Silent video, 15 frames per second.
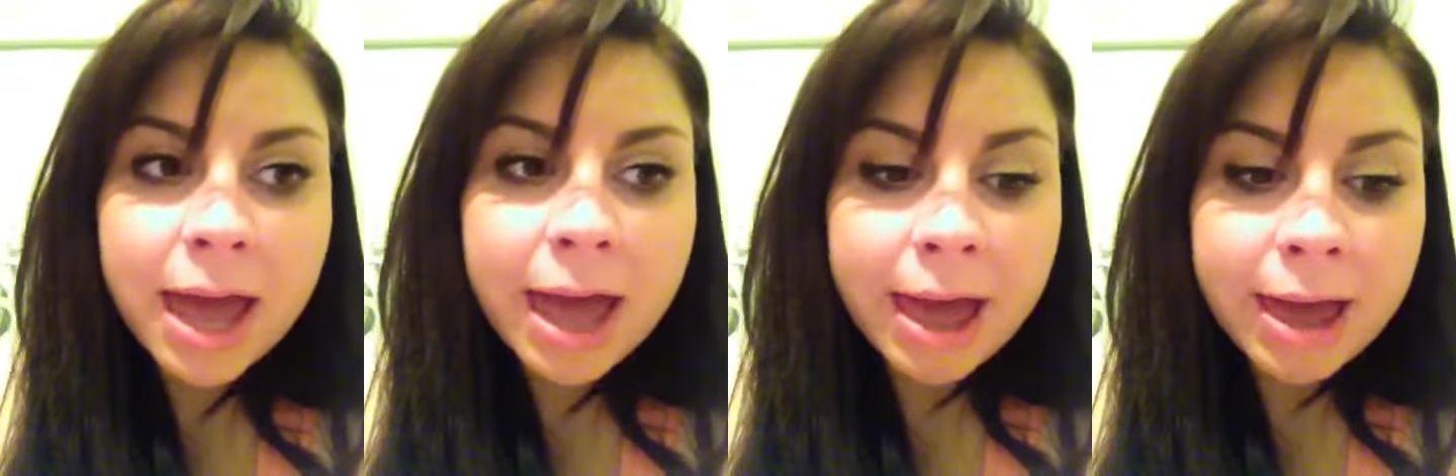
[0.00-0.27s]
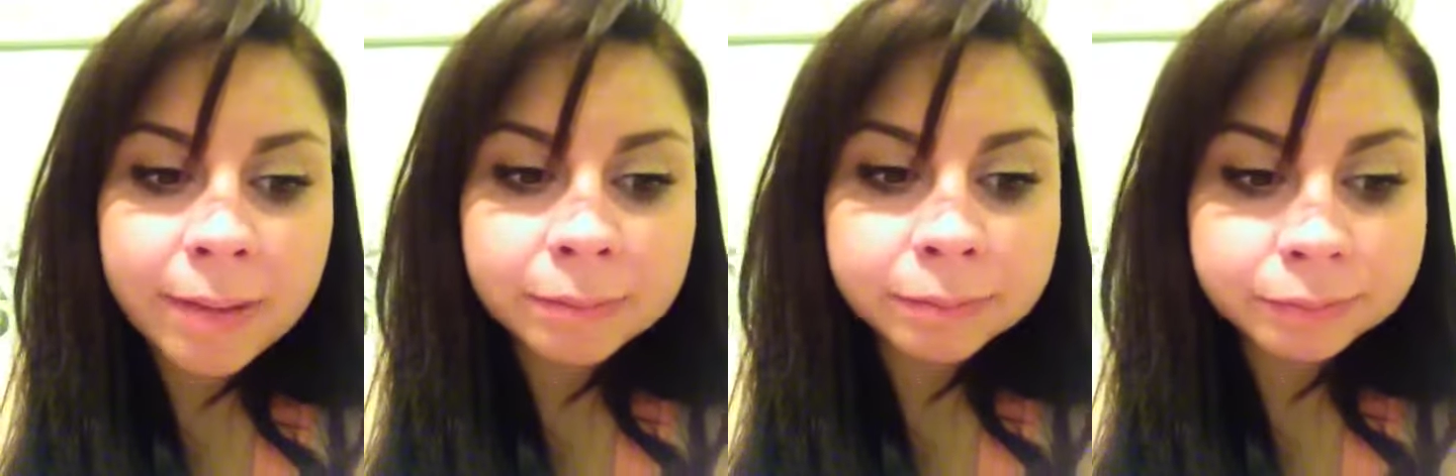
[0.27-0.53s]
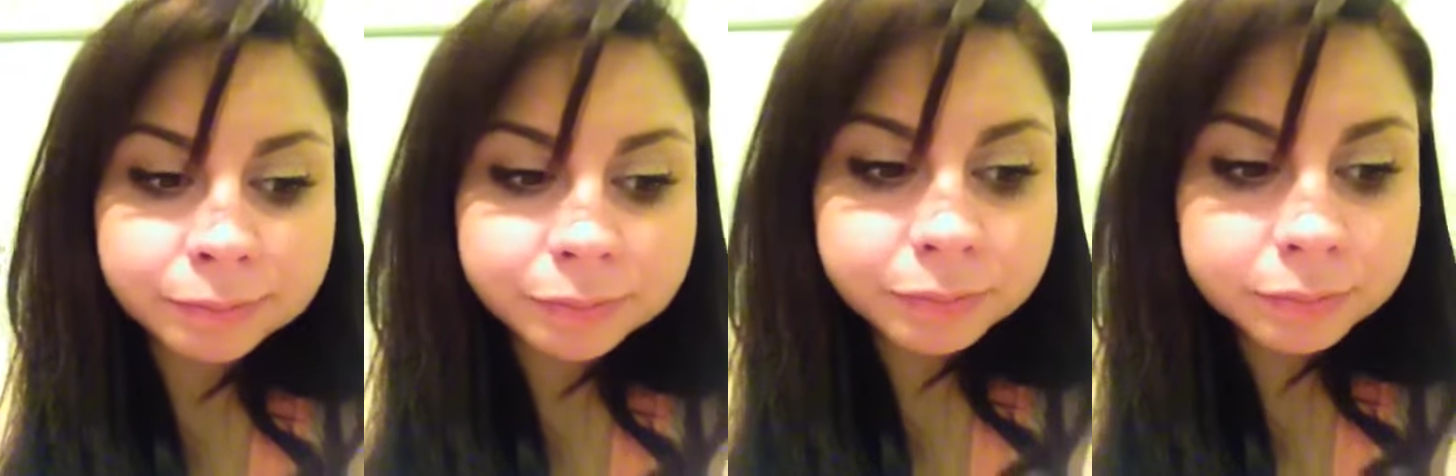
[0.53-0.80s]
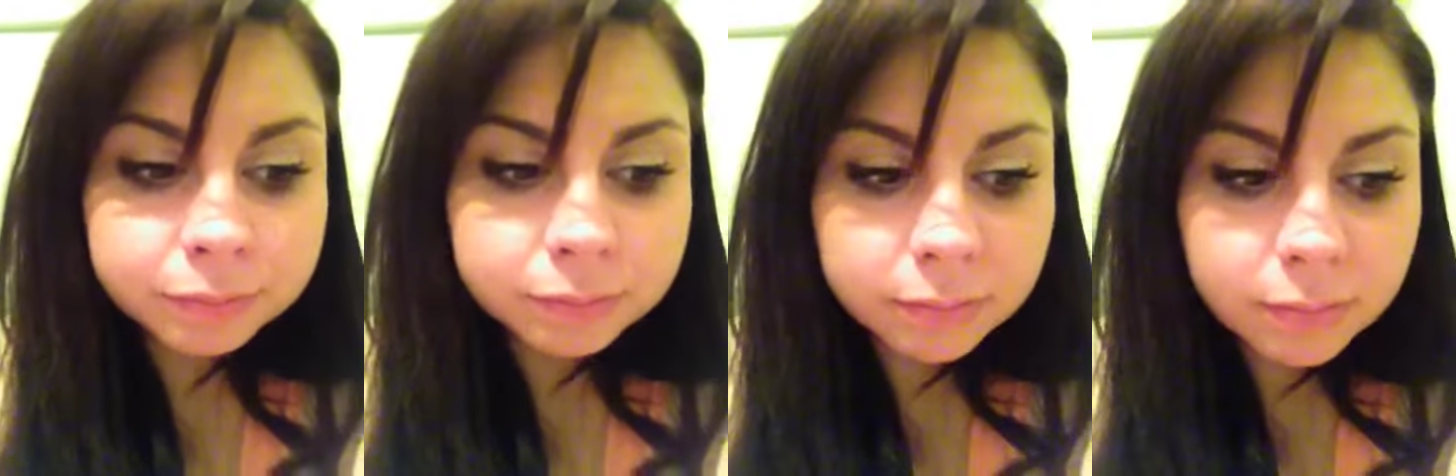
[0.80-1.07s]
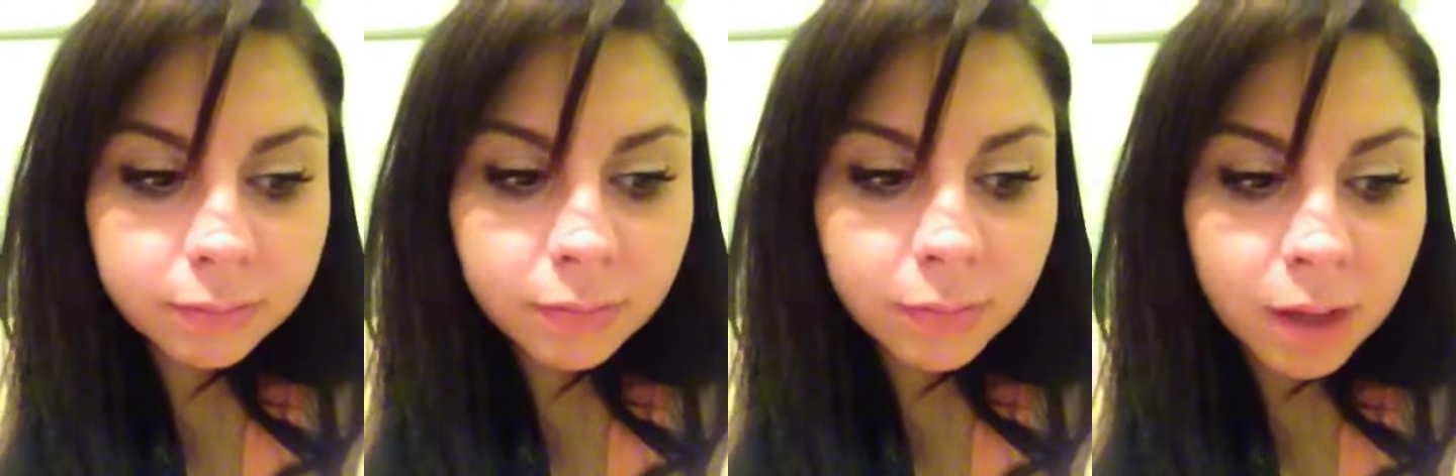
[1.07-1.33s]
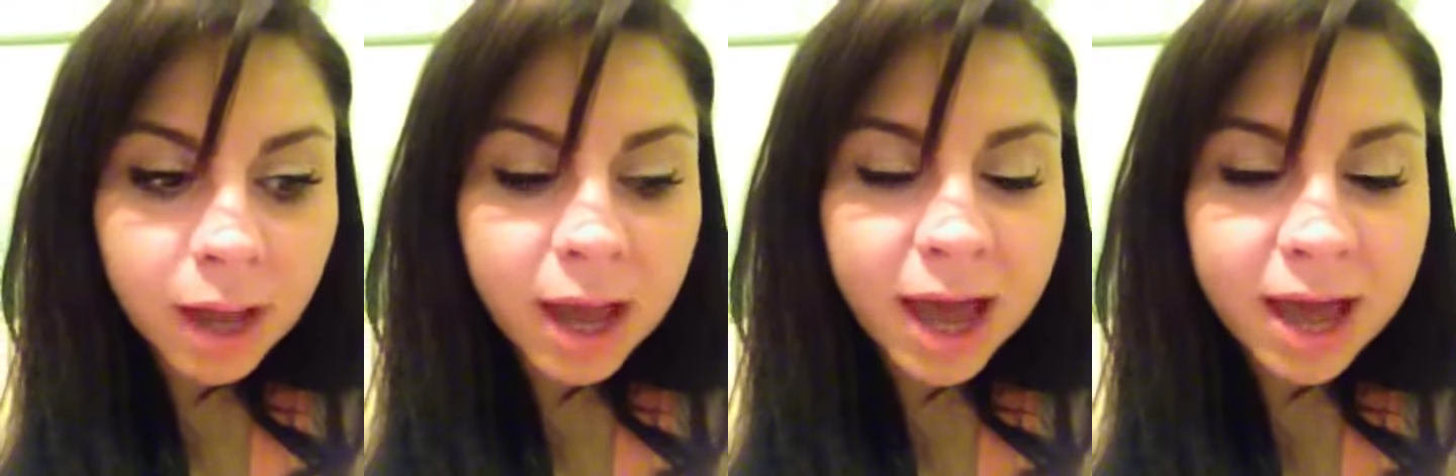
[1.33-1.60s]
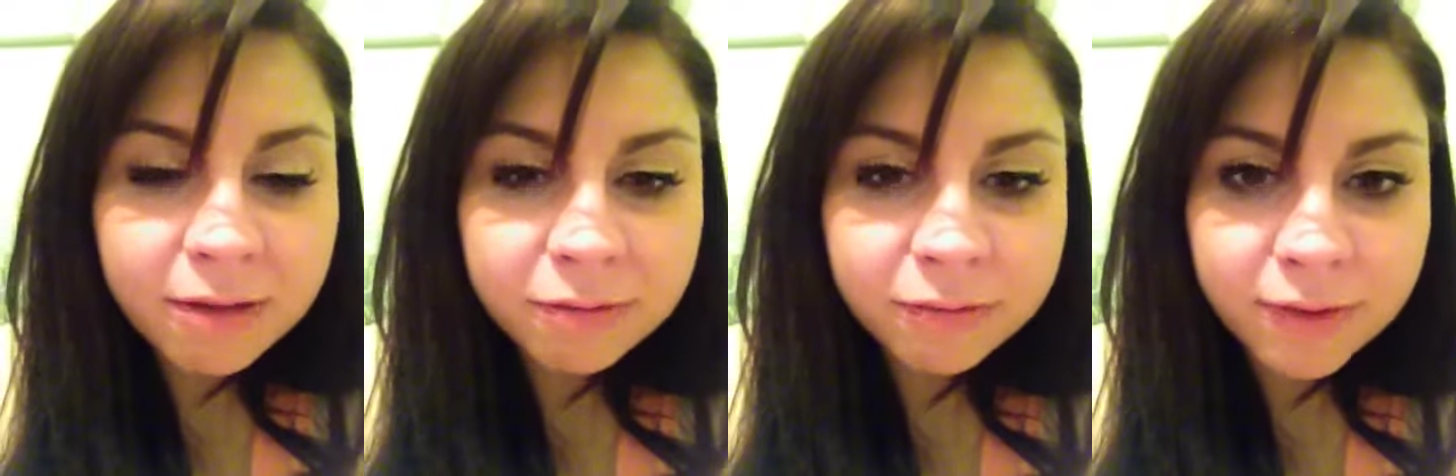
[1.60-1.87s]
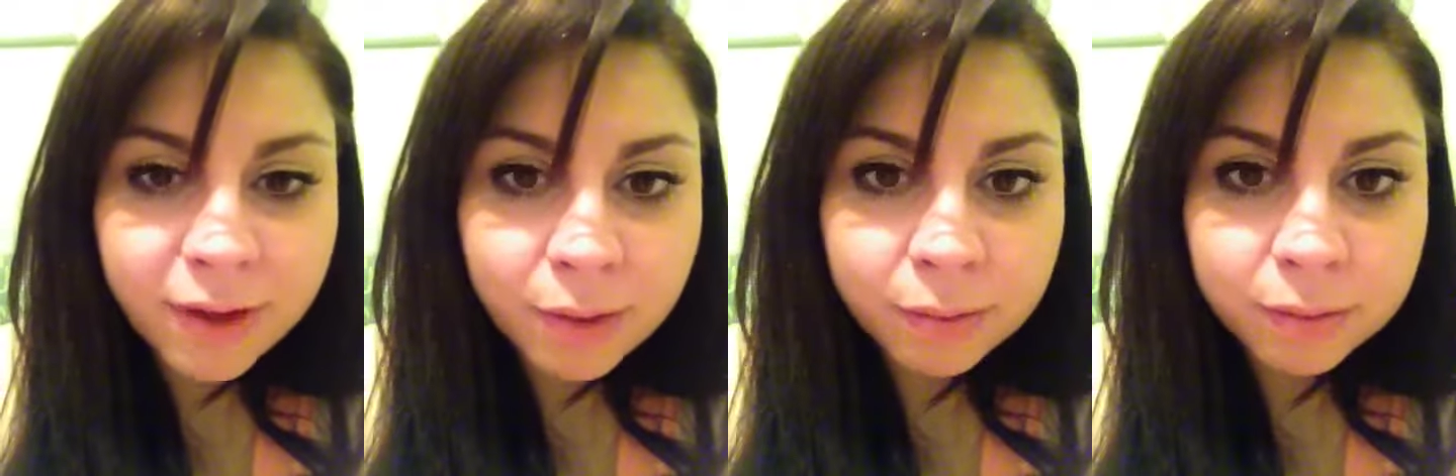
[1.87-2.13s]
I have
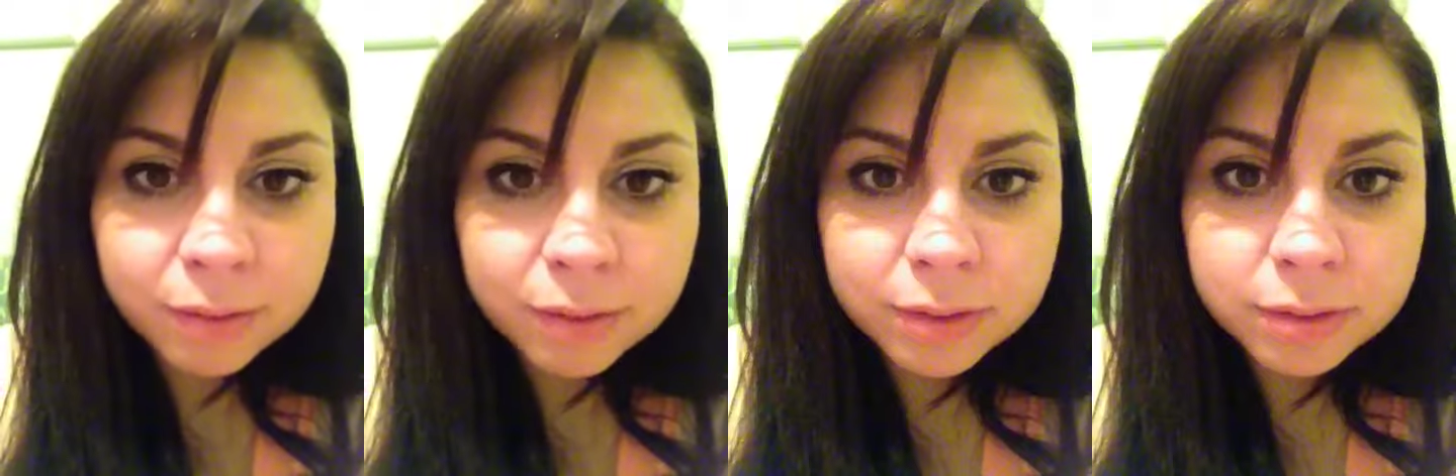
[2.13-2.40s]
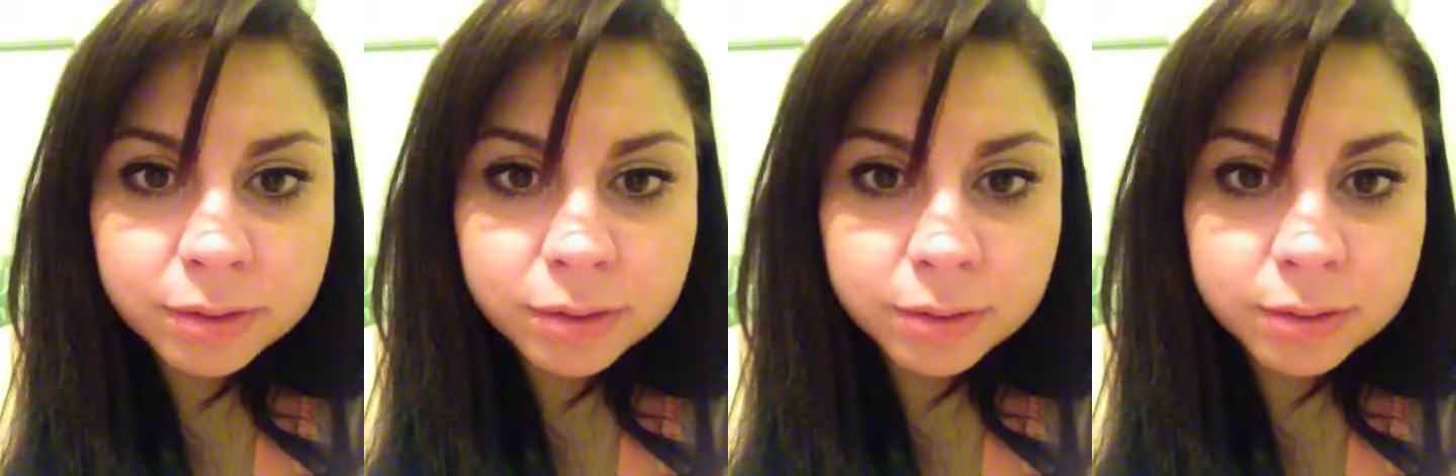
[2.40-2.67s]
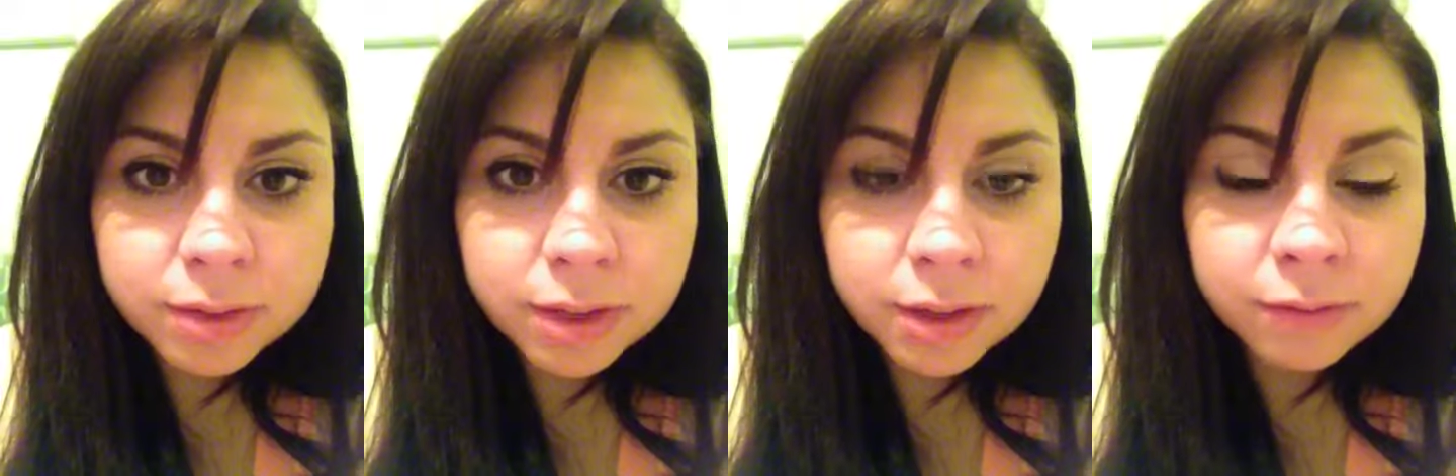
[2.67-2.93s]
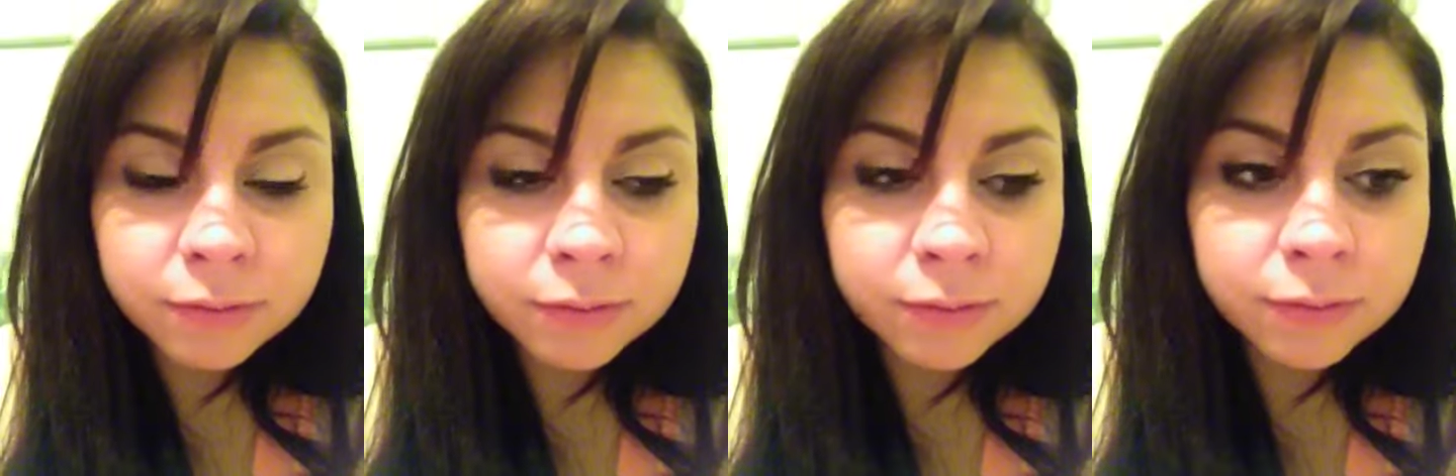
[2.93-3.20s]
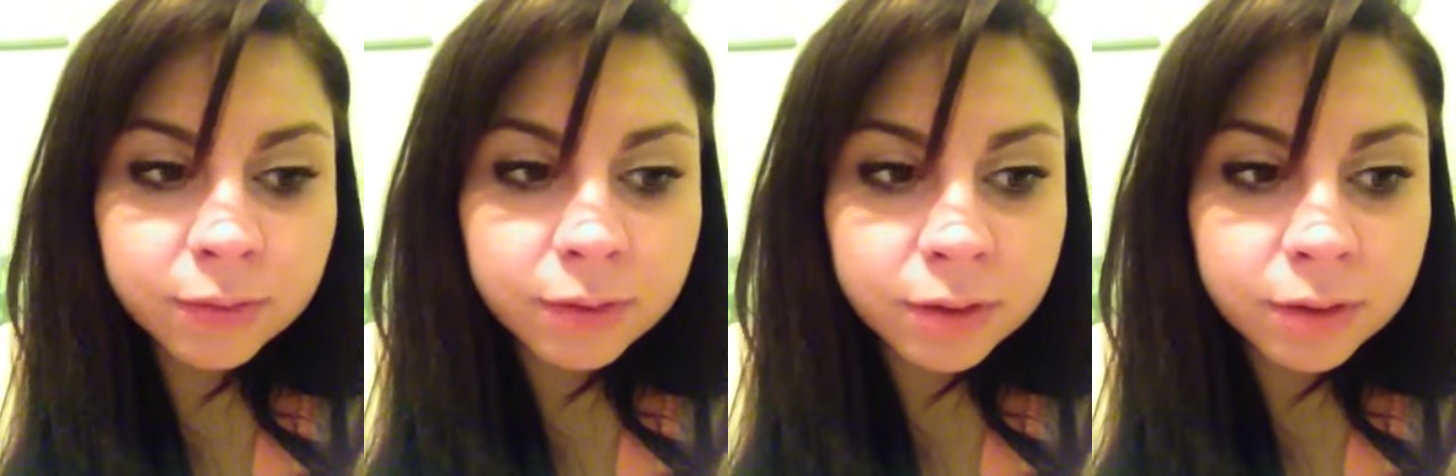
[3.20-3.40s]
felt sort of,